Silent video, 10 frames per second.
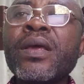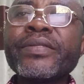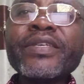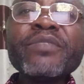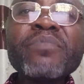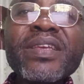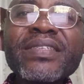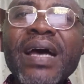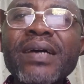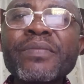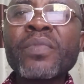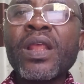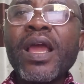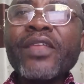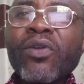This means that
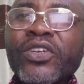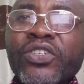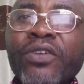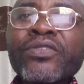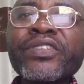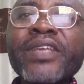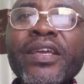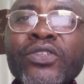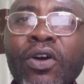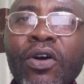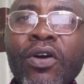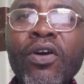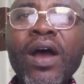education sector,